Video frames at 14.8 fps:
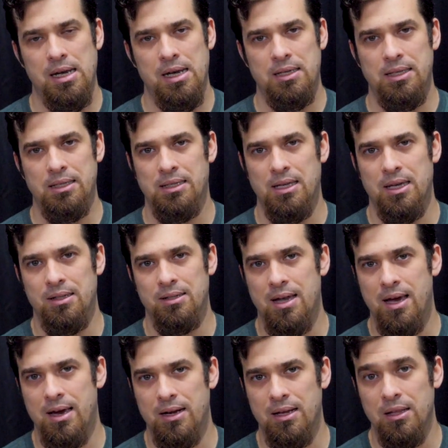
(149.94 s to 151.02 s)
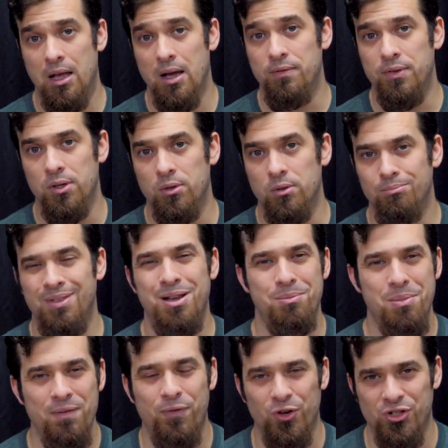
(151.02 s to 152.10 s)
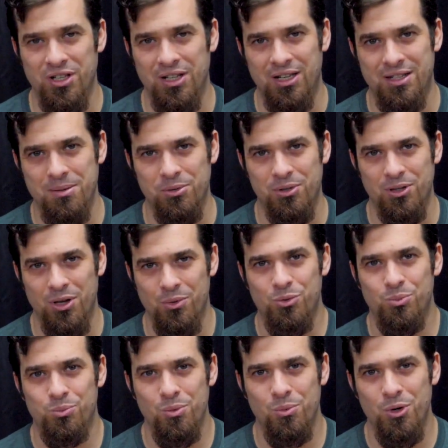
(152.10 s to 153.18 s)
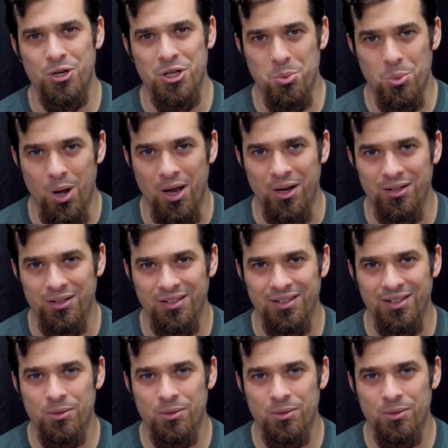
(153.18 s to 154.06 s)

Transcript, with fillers: and they say, Dad, I love you. Now, my first thing I typically go is, Well, what do you want?